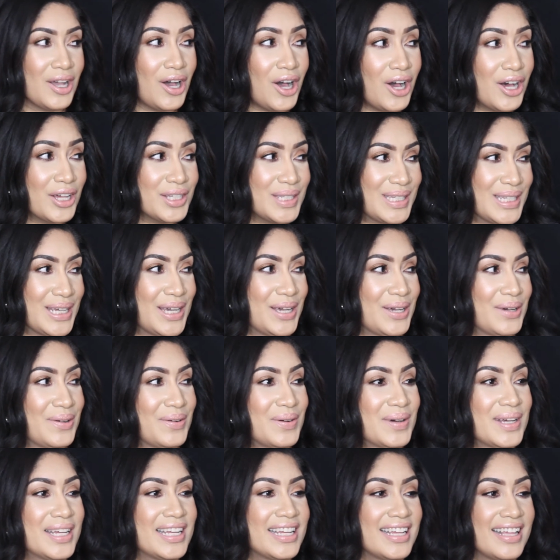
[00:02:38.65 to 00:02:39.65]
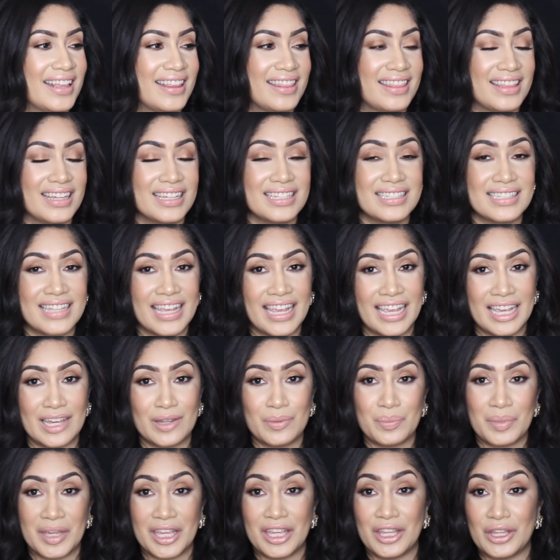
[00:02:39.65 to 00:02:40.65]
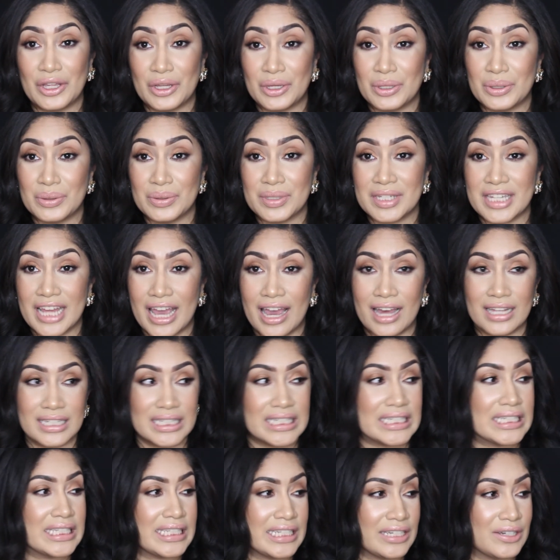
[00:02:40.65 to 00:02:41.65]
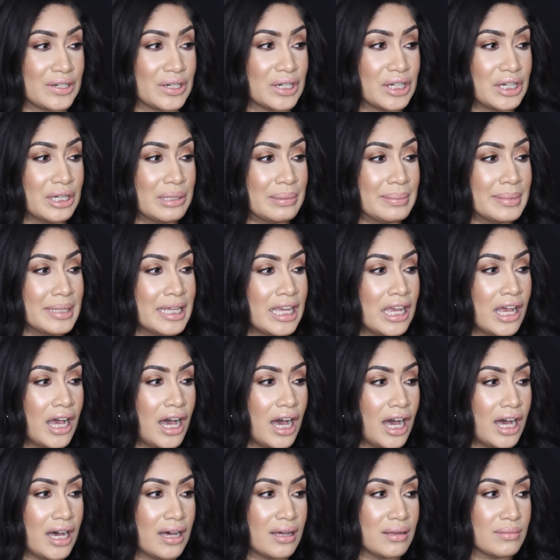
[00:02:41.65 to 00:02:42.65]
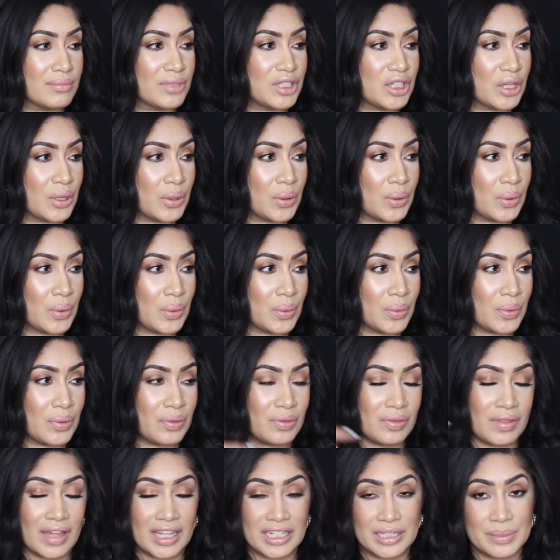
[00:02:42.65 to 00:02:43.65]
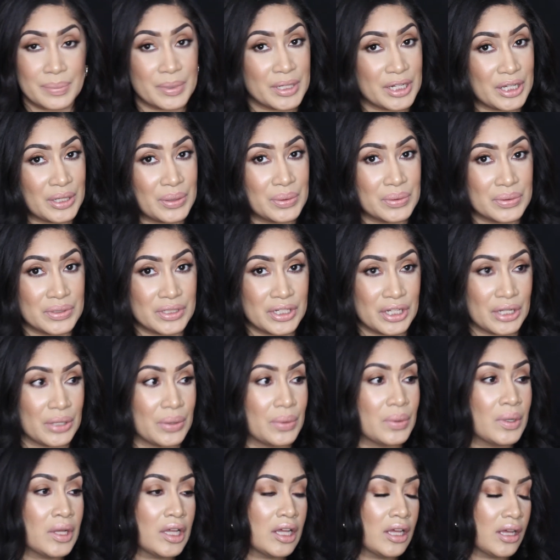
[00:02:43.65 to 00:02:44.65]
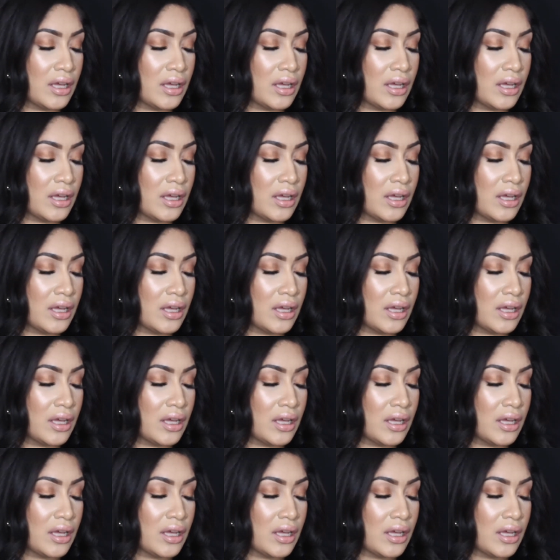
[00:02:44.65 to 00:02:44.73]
Also, this can be used as a serum, so that's pretty cool too,